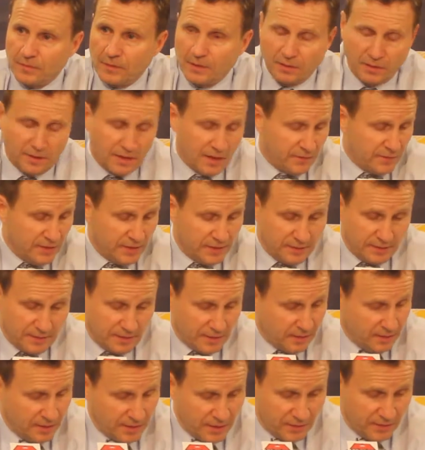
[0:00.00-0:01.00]
I love it.
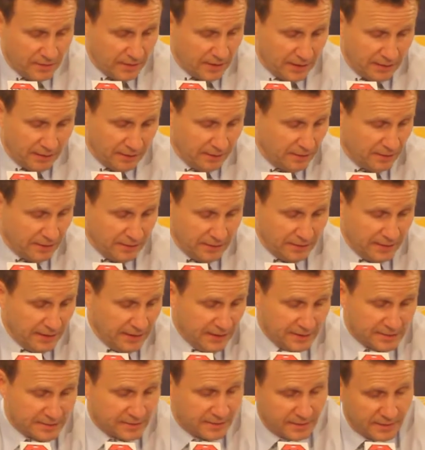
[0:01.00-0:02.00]
I love it. He
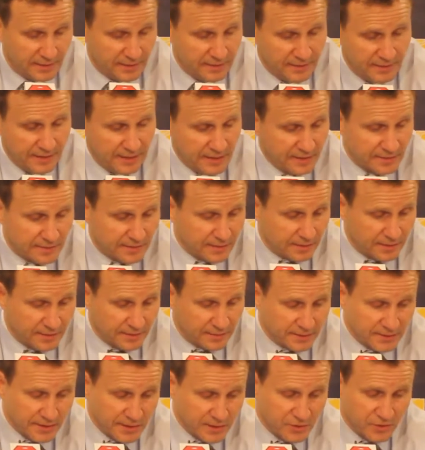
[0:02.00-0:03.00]
needs to
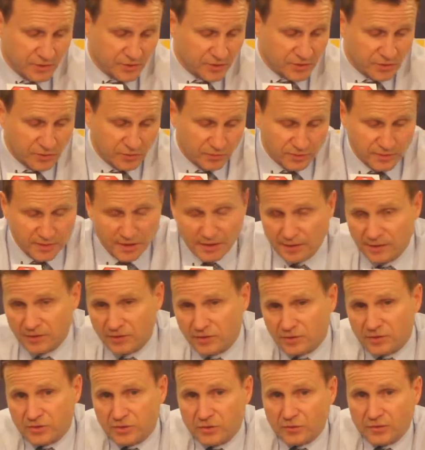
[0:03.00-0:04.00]
continue to shoot 10. He
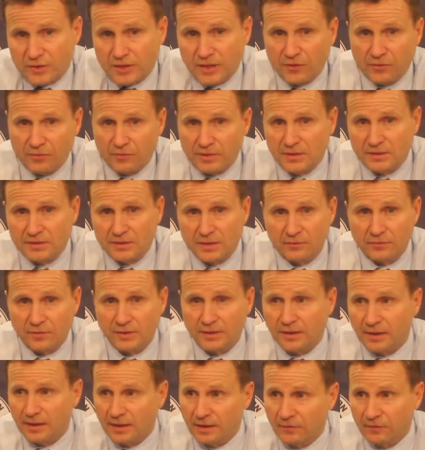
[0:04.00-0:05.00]
should shoot 10 threes
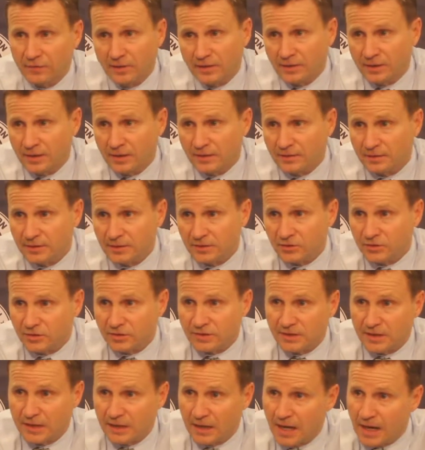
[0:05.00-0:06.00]
every night. If he doesn't, he should
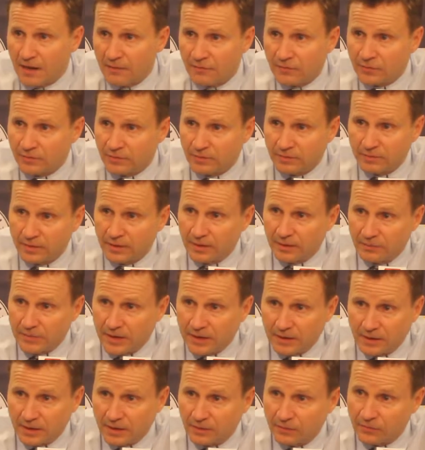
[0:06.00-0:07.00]
stay after and
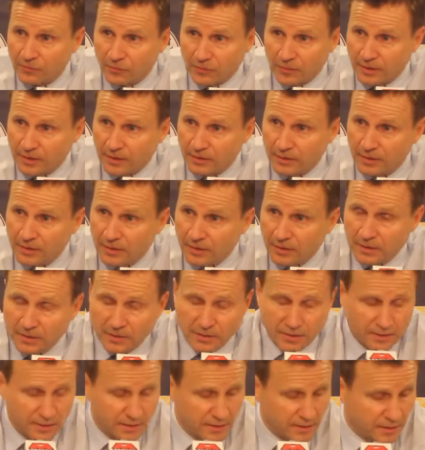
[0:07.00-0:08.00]
make up for it
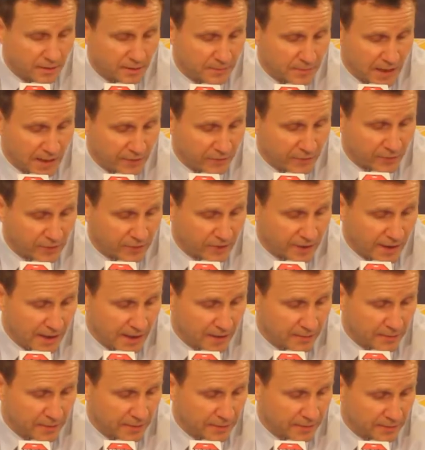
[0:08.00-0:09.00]
after the
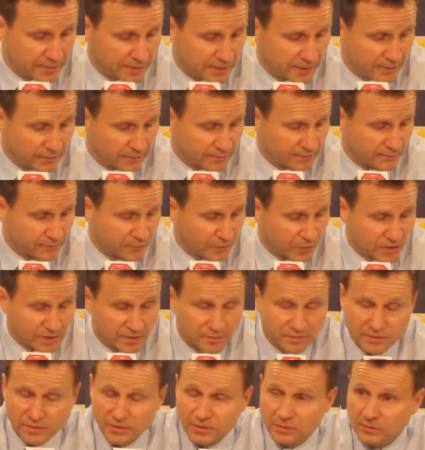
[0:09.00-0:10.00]
game and
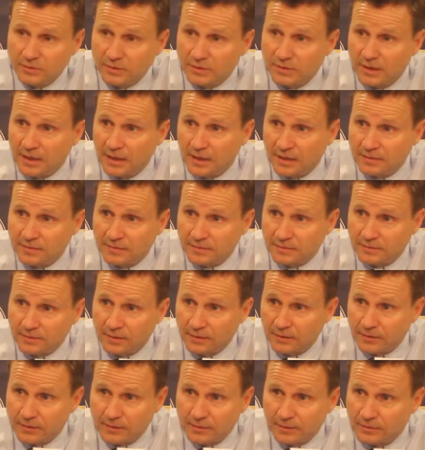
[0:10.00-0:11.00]
run suicides and
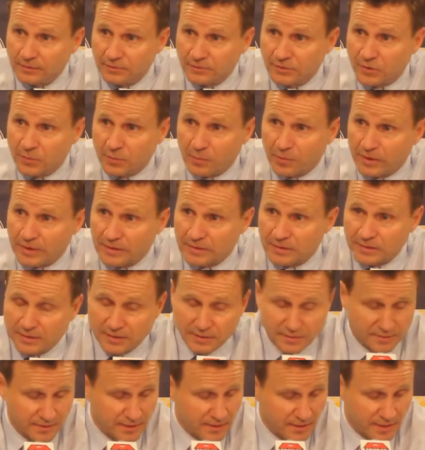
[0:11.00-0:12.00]
our sprints
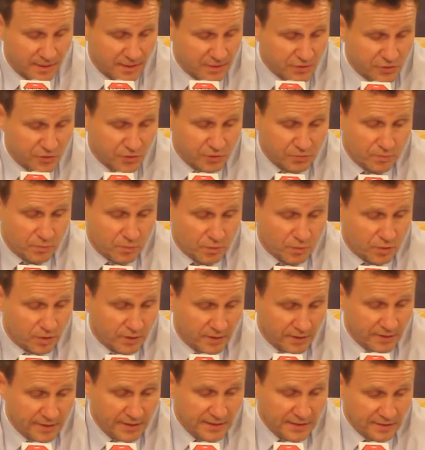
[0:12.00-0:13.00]
and shoot more.
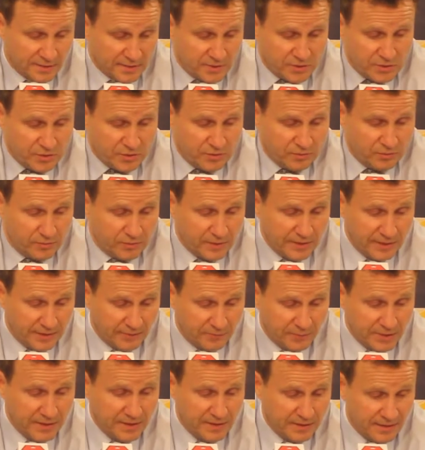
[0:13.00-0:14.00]
He needs to shoot. We
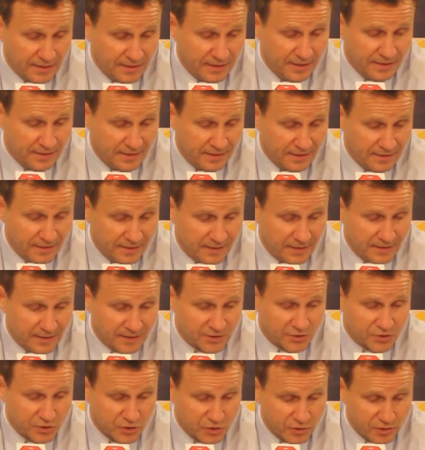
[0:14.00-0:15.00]
need
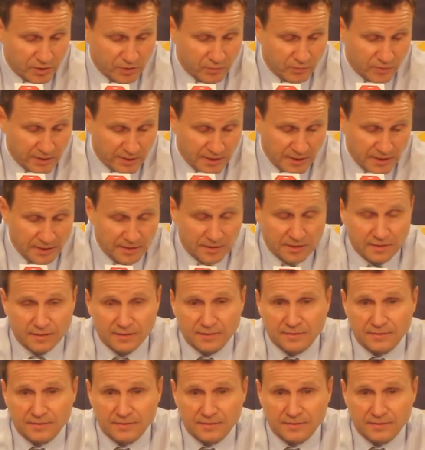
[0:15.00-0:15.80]
his shooting. We need